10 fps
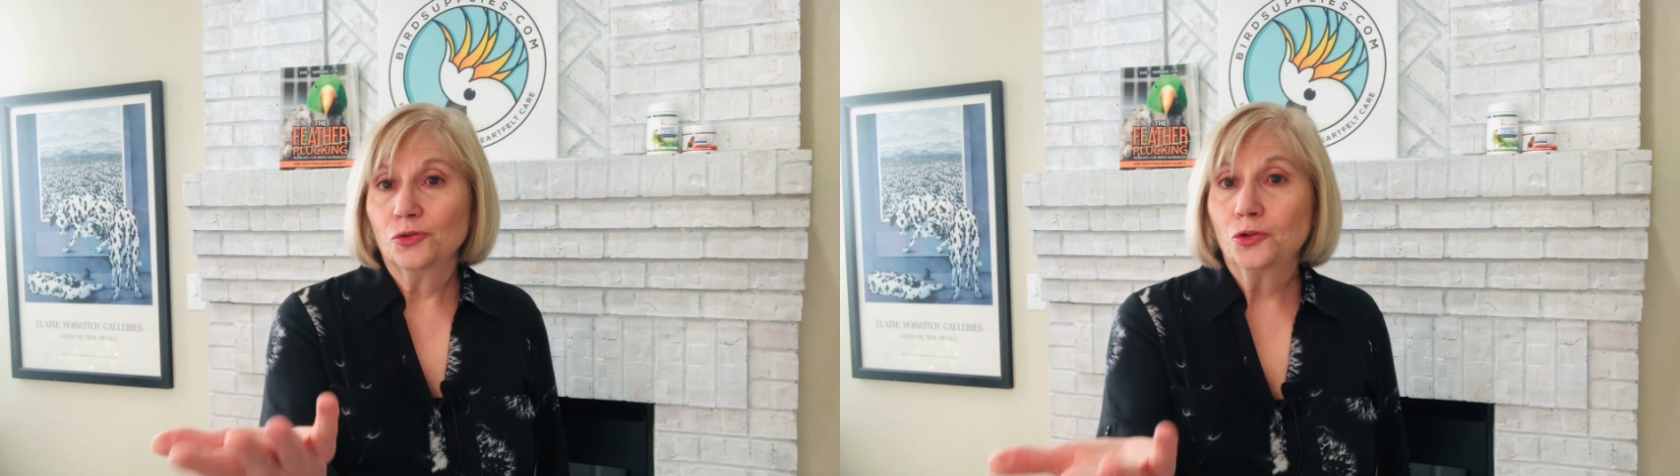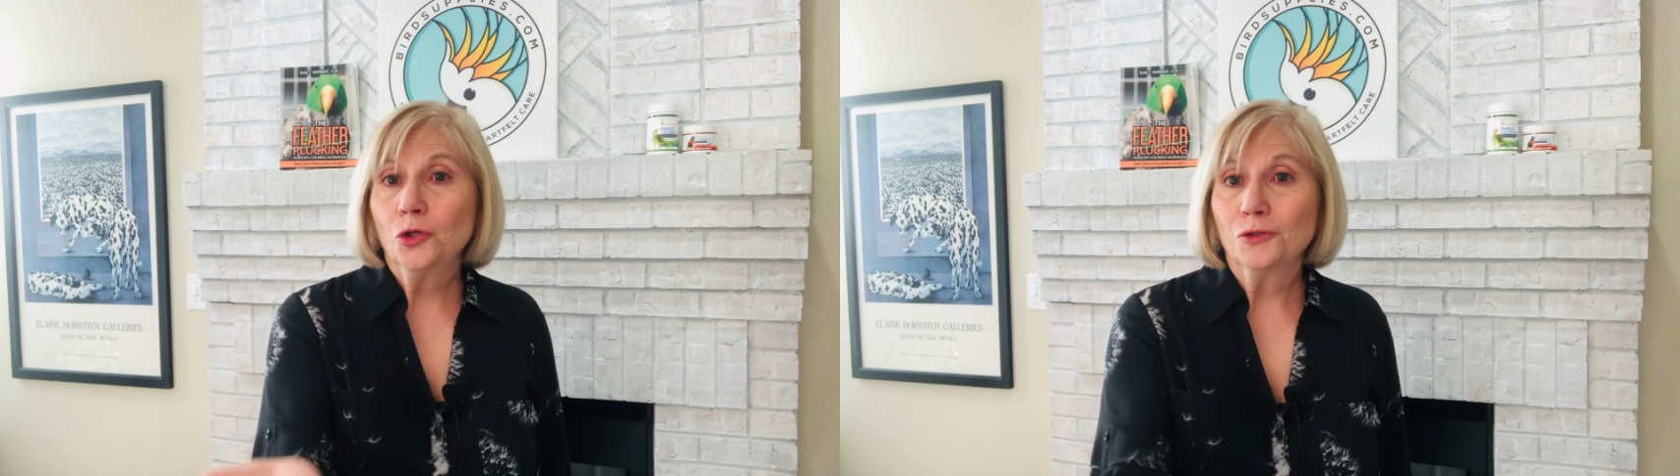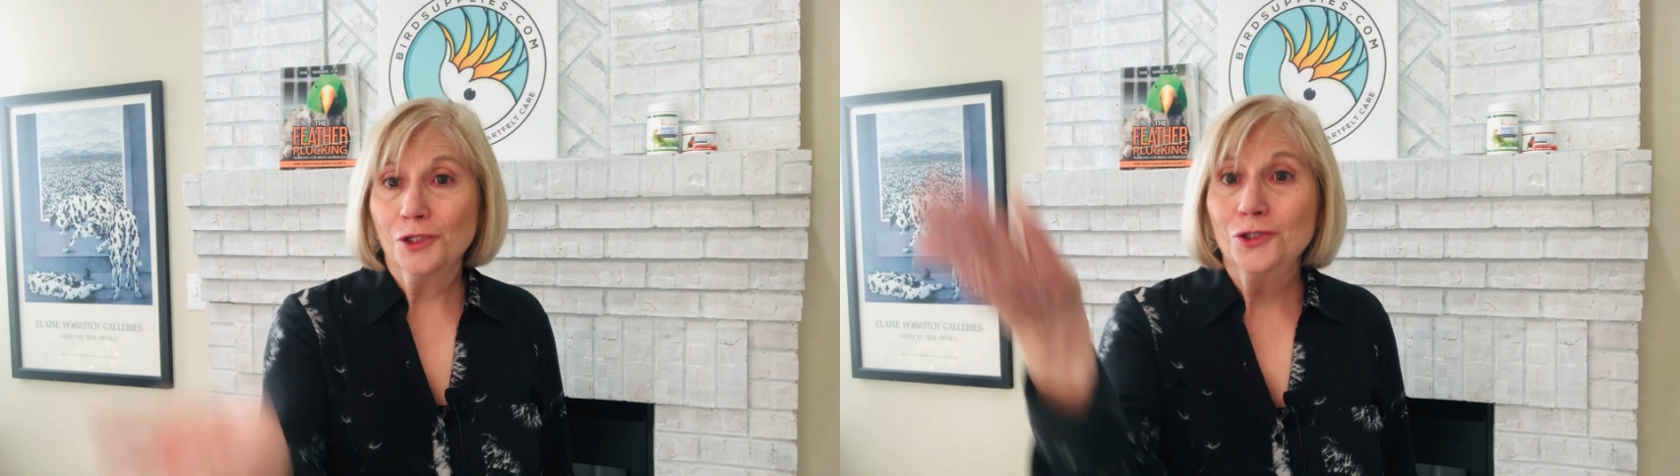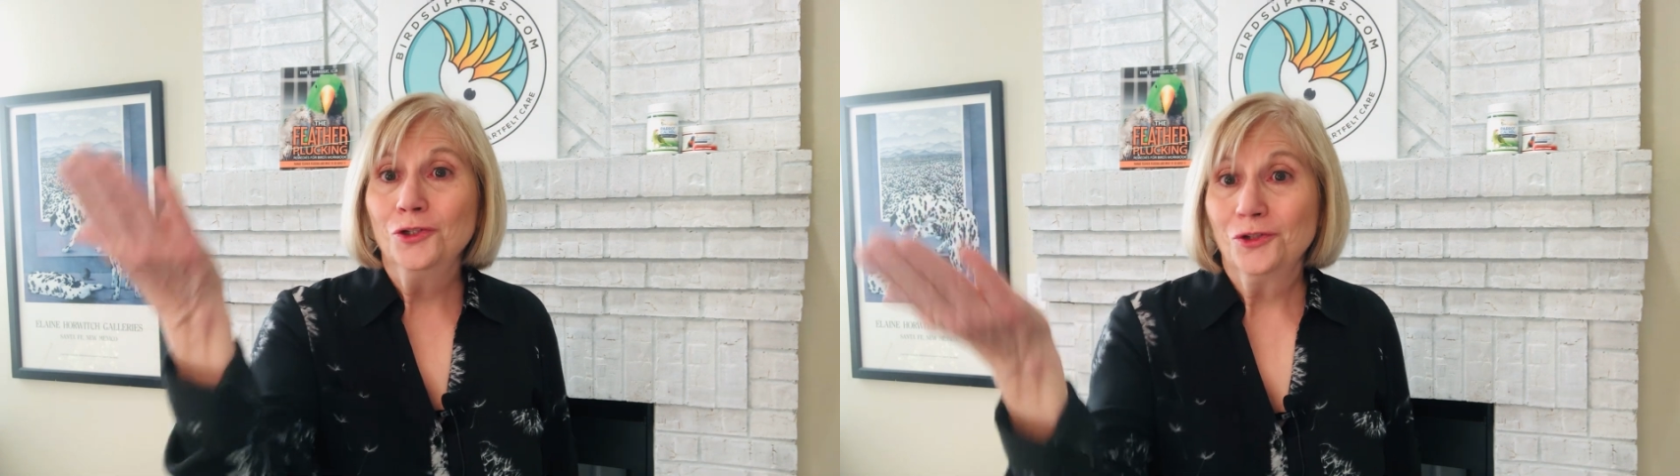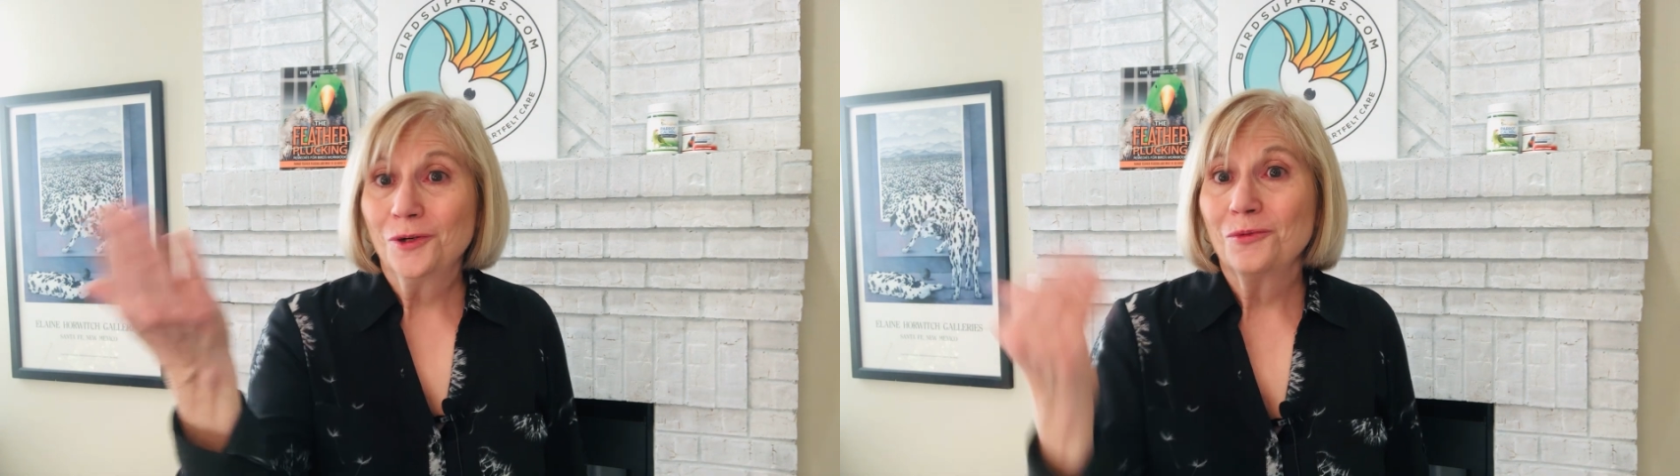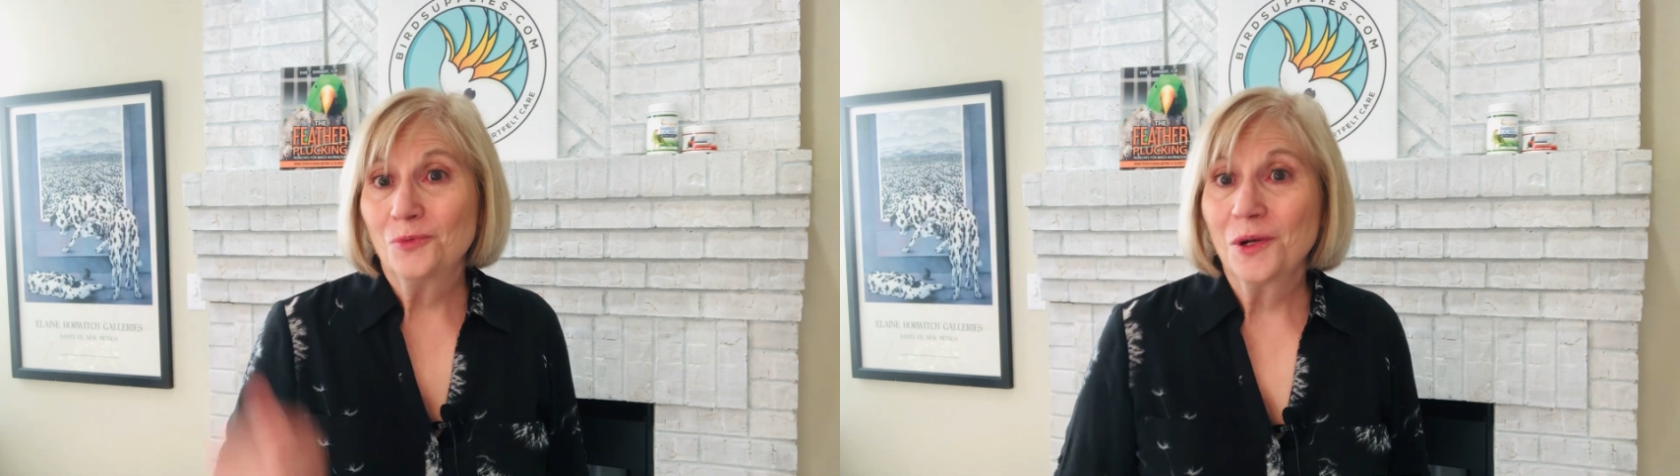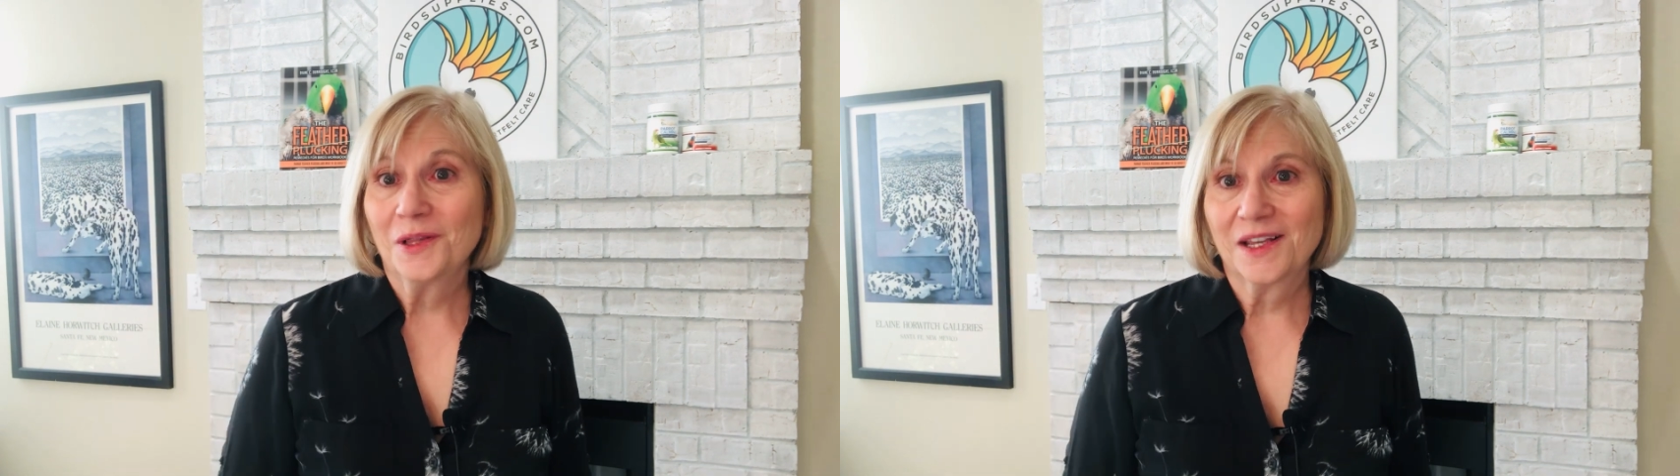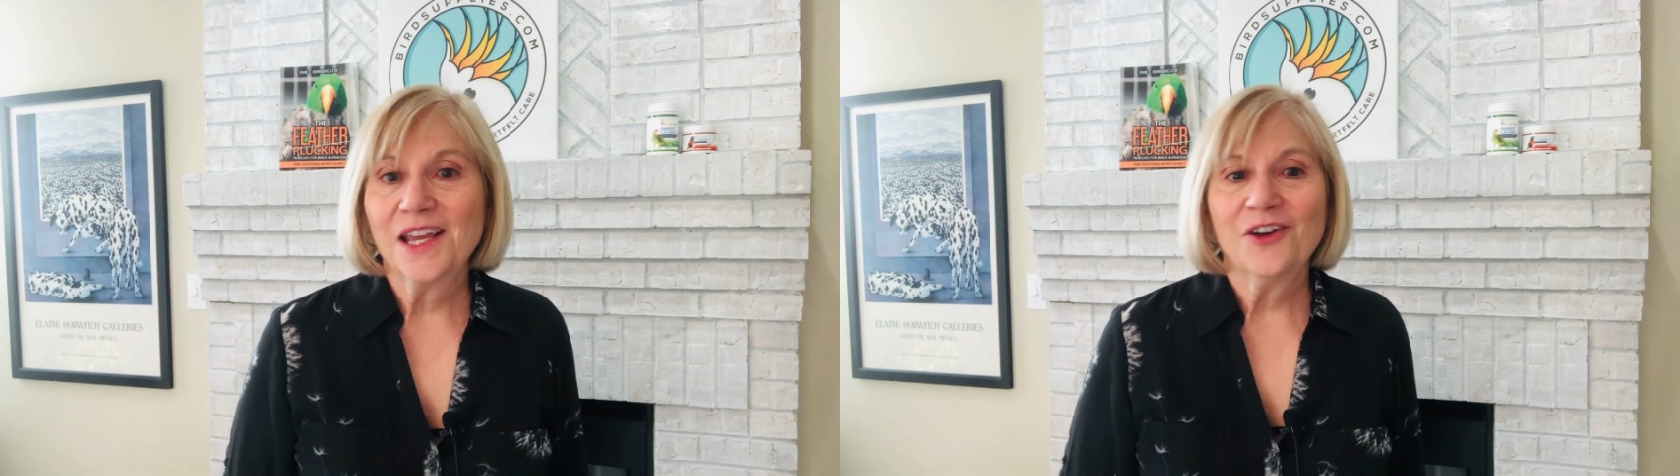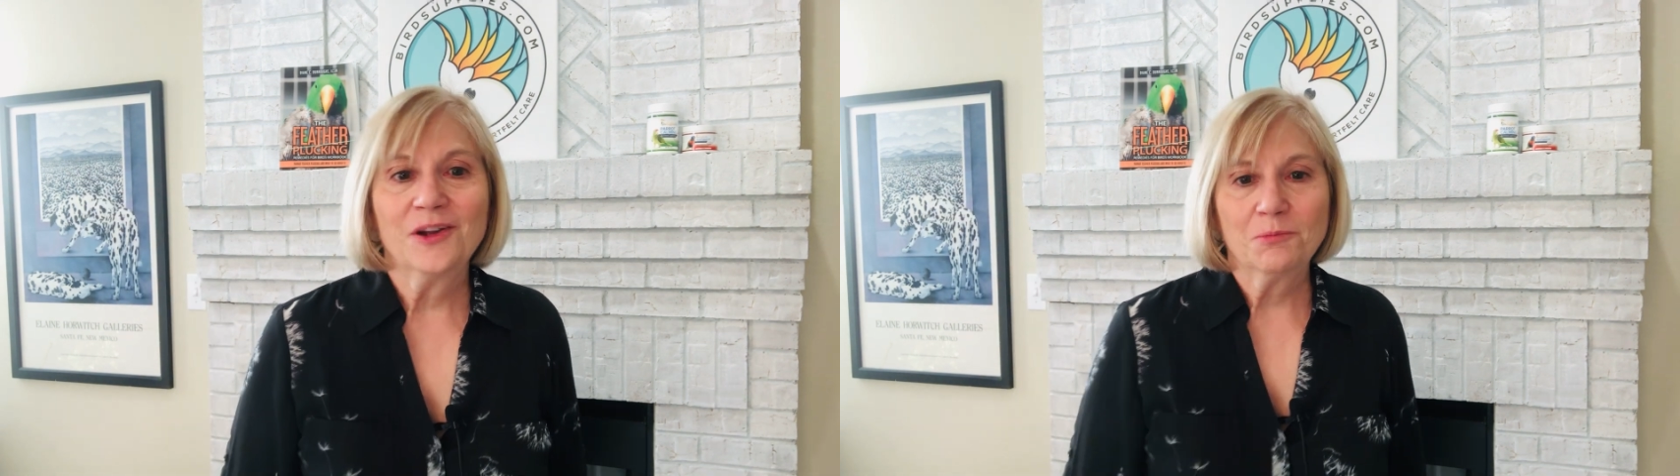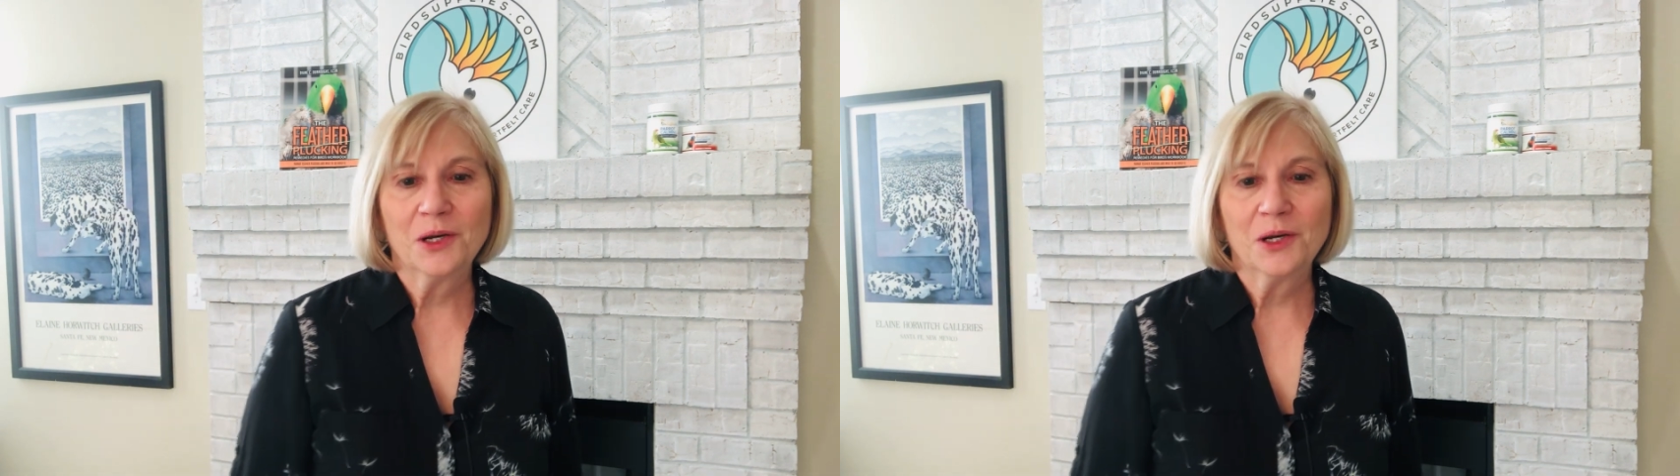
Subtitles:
shows that you are one of the caring